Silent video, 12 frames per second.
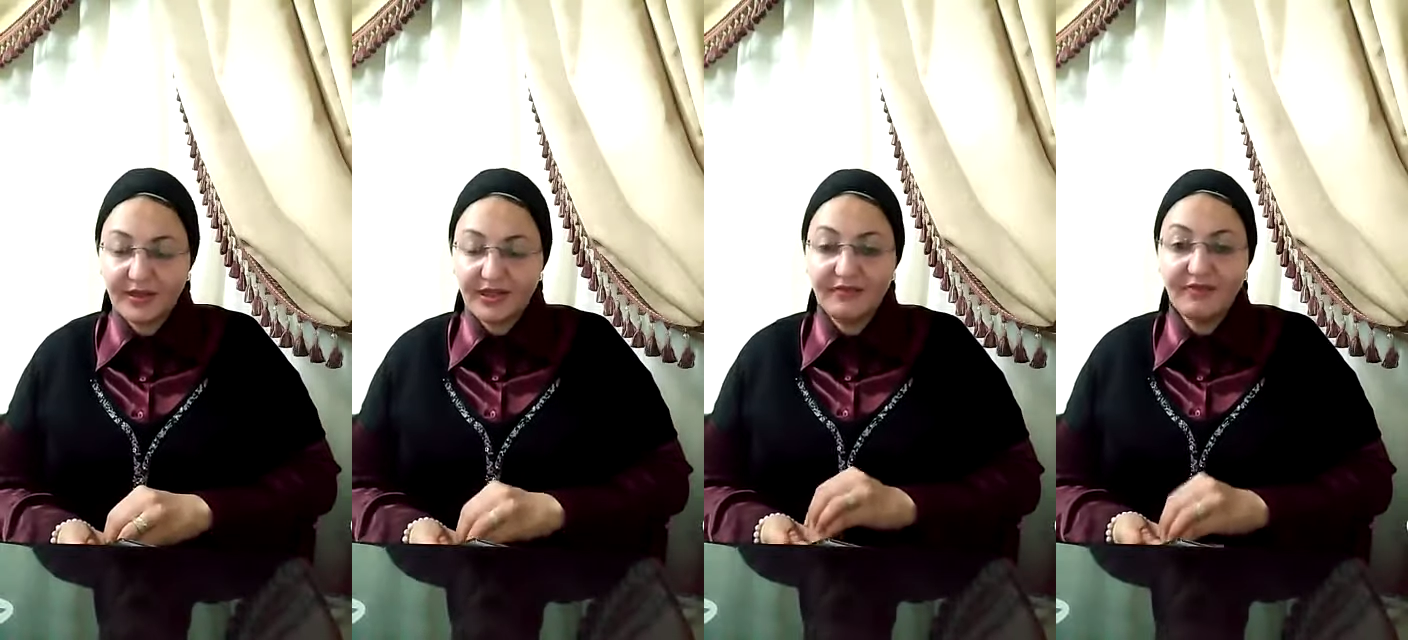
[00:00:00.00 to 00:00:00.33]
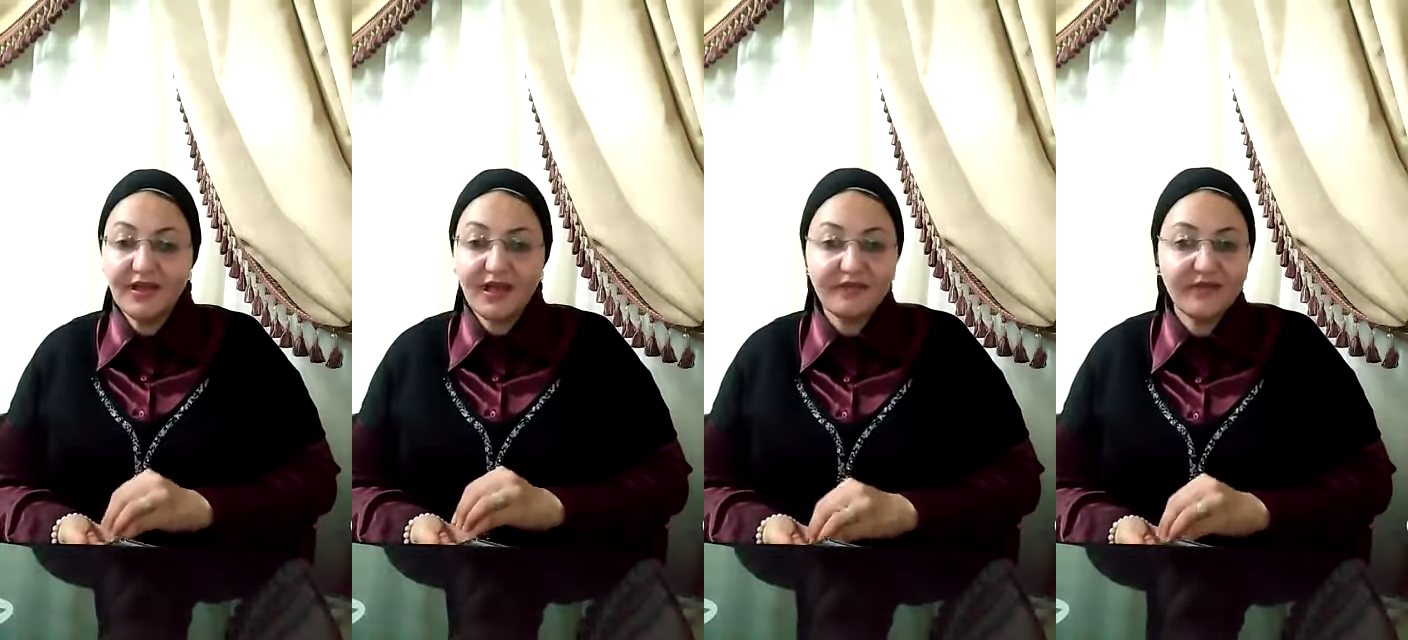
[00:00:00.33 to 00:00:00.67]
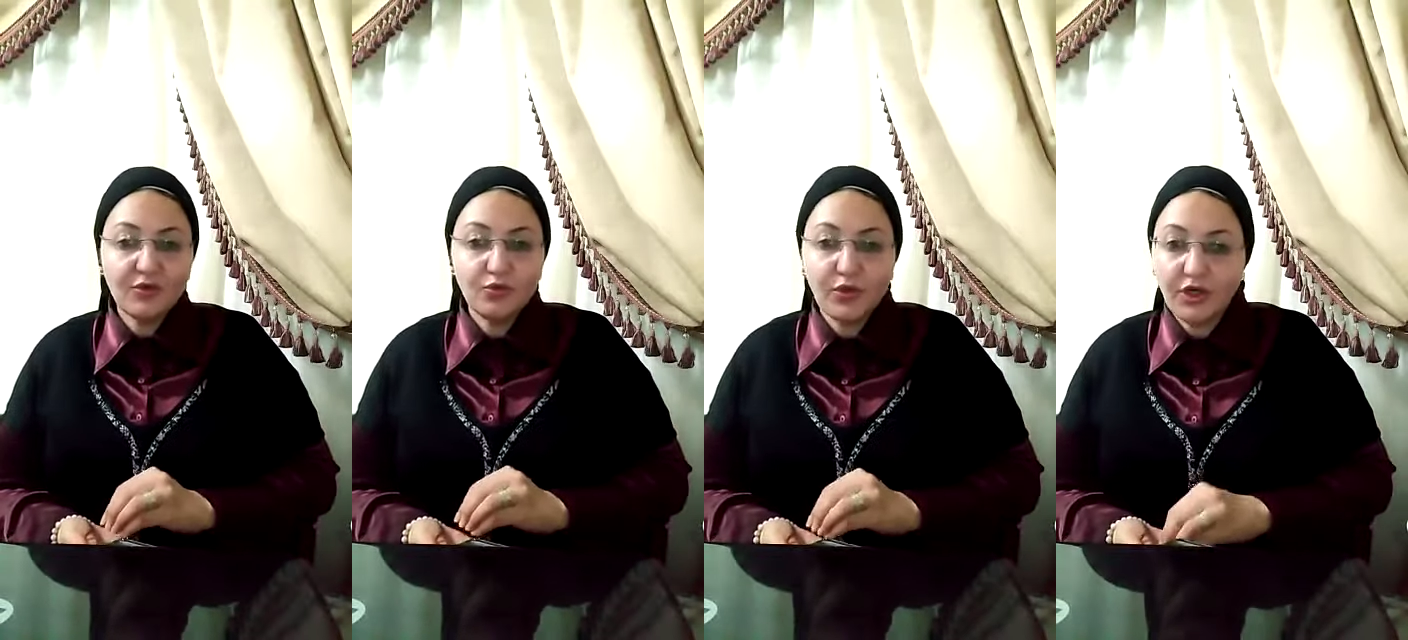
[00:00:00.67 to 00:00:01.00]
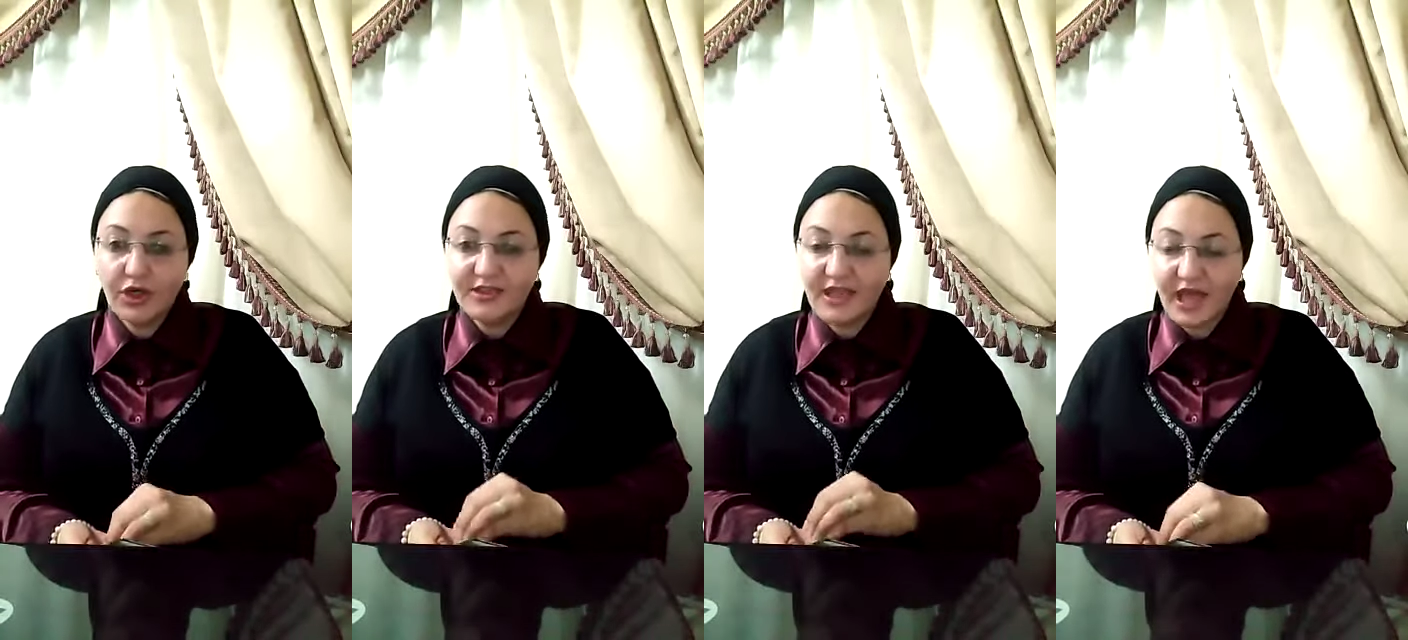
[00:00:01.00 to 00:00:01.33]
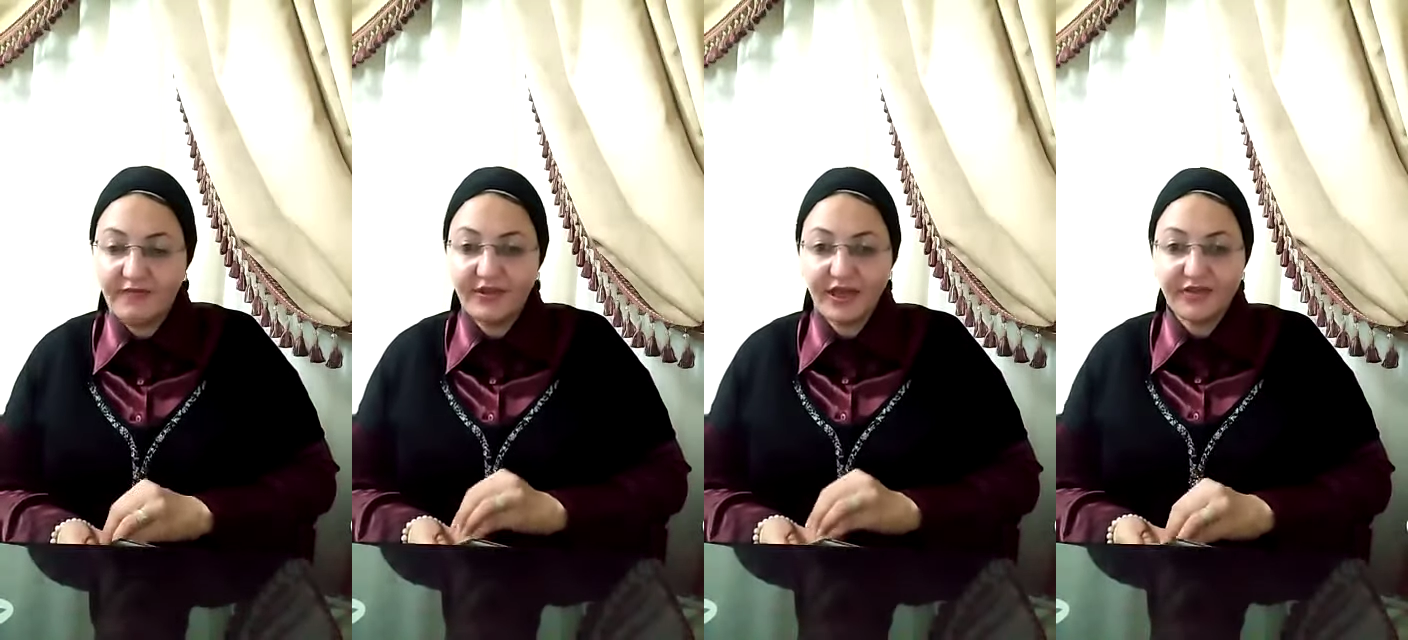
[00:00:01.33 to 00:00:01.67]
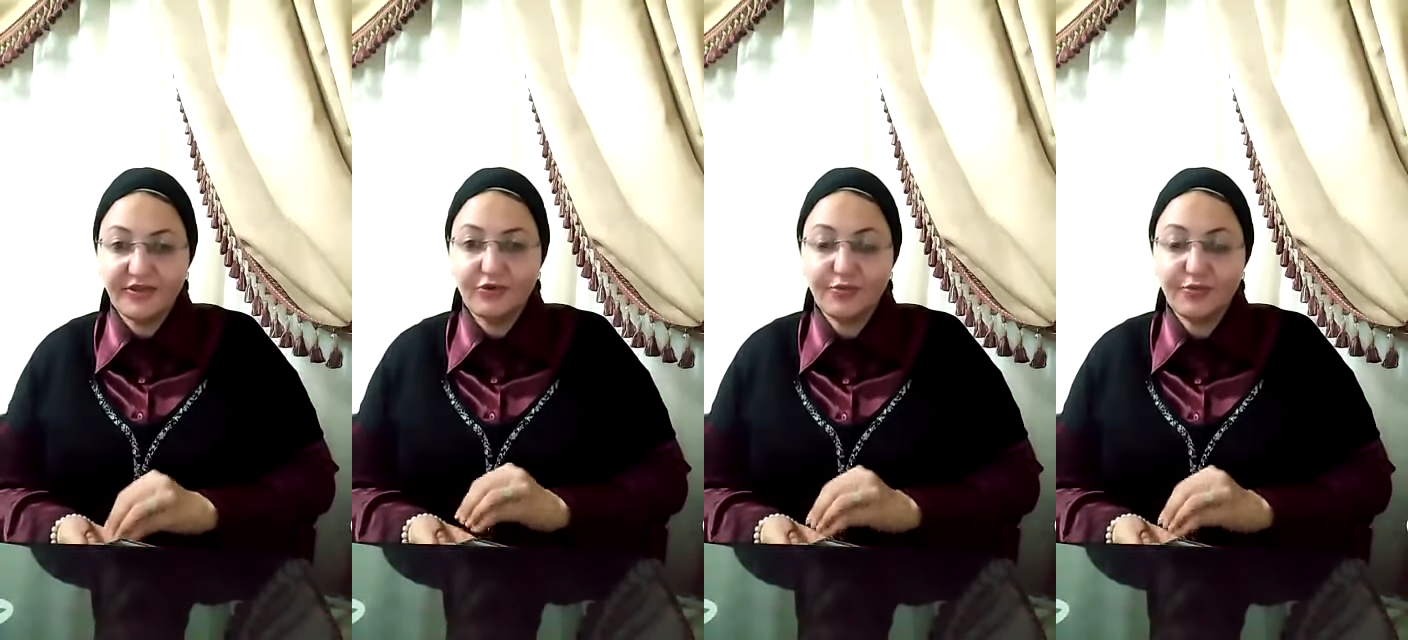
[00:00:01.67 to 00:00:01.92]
even if they were not having at their